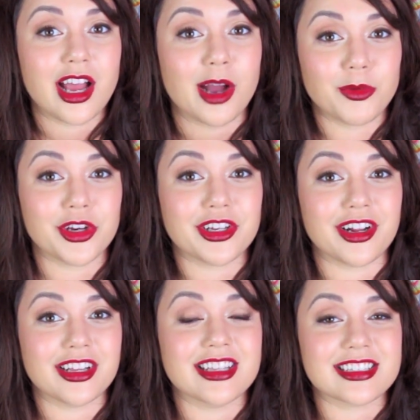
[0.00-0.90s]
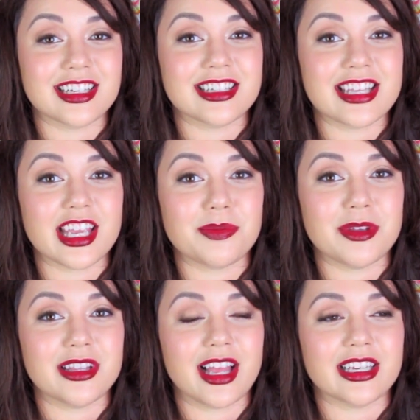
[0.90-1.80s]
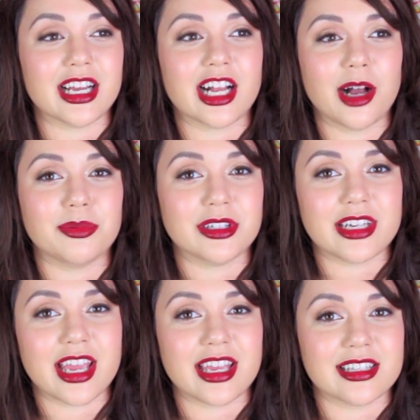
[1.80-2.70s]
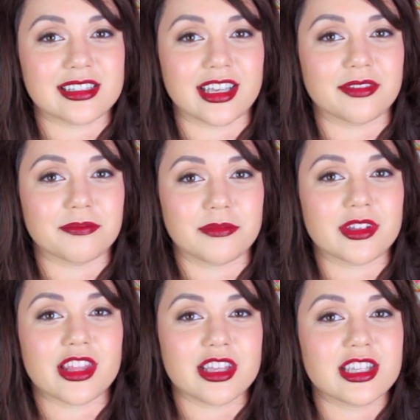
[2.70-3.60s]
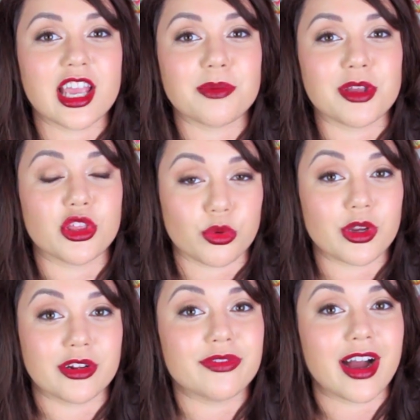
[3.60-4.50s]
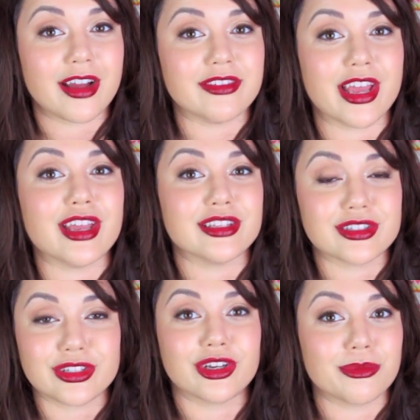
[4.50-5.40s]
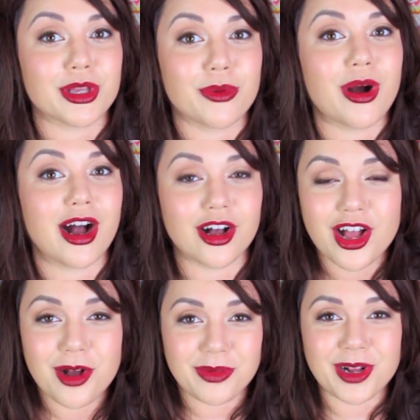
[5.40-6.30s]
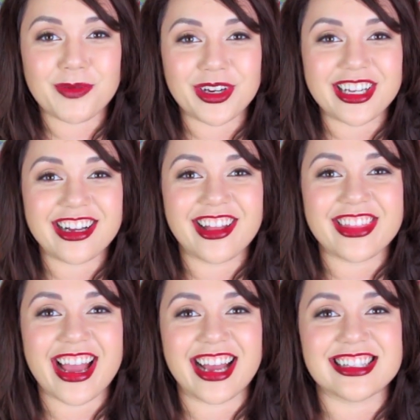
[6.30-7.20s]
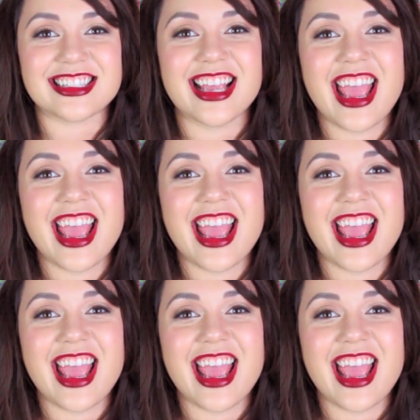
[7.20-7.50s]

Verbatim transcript: I'm working on it. It's going to take me like a couple of days, like they take me 3 to 5 days. It's gonna be a while, but I'm working on that.